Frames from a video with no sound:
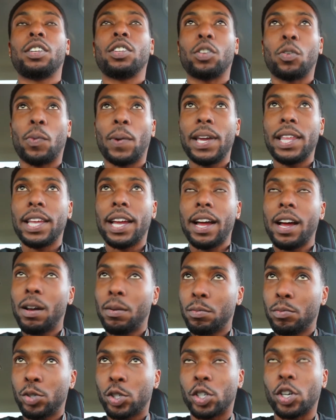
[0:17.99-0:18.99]
The way the
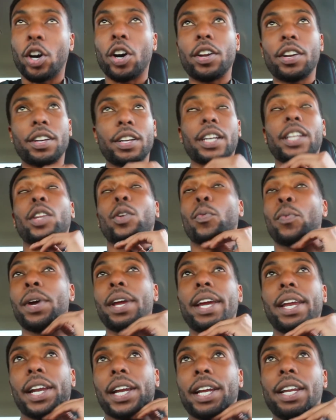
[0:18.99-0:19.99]
album started and the
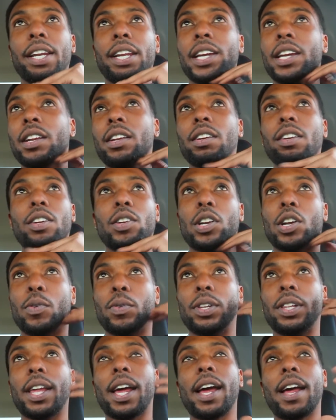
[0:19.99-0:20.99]
way it ended, you know,
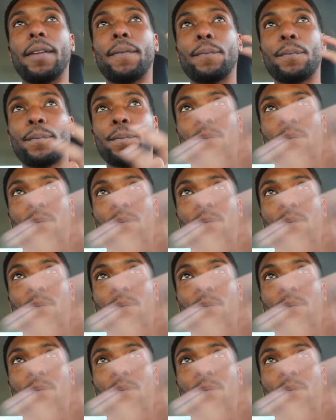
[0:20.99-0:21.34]
with that,